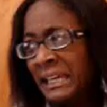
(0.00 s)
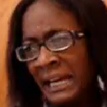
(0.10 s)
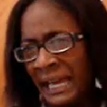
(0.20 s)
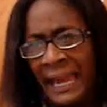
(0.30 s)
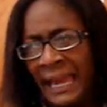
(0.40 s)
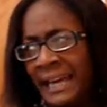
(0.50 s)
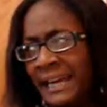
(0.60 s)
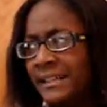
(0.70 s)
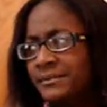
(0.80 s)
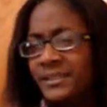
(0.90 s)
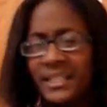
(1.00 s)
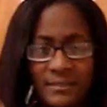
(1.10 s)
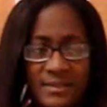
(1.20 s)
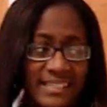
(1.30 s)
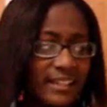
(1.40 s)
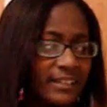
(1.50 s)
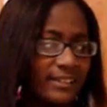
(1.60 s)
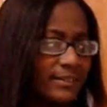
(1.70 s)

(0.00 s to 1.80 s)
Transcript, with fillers: I have. what I'm sick of.